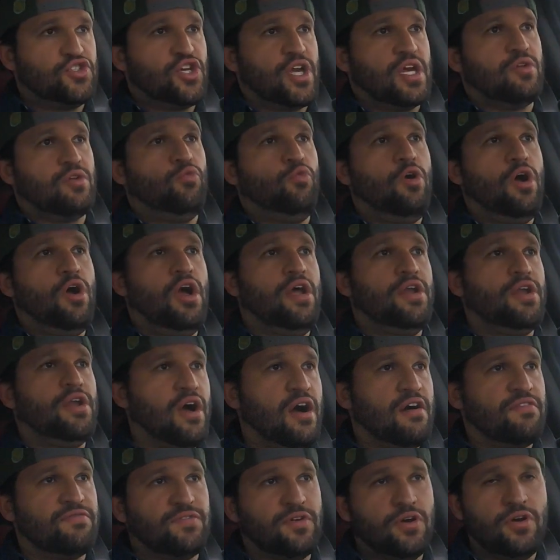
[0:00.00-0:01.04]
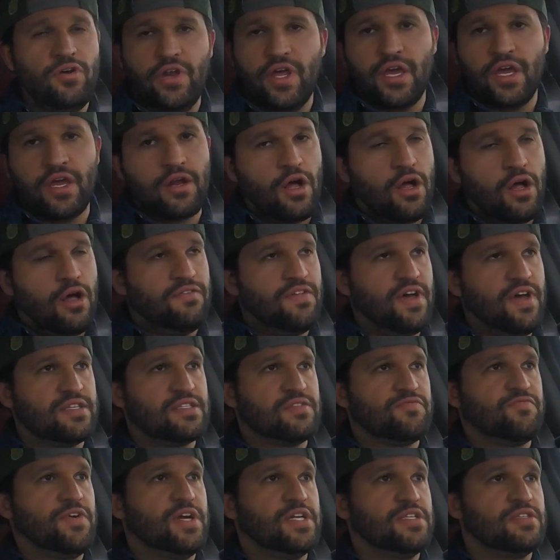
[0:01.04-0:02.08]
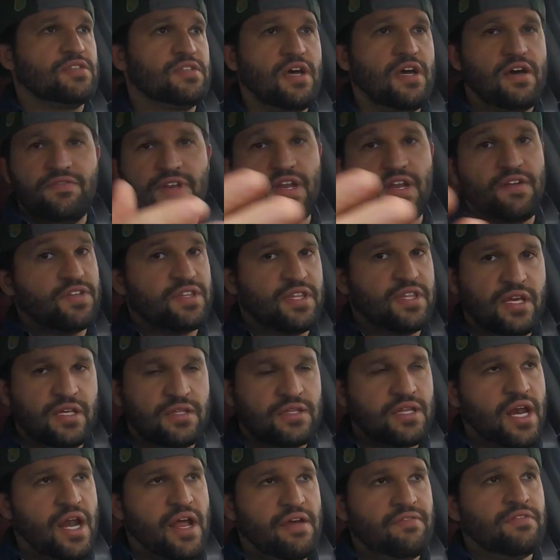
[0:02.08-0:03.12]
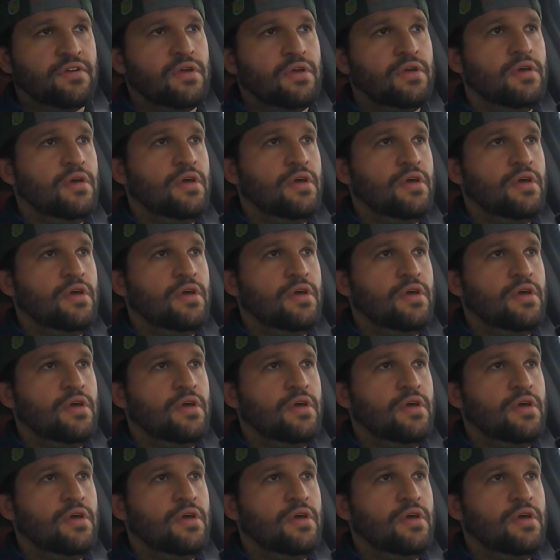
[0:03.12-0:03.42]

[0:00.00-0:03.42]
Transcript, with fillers: Gen 1 off-roading and all that fun stuff and everything that I've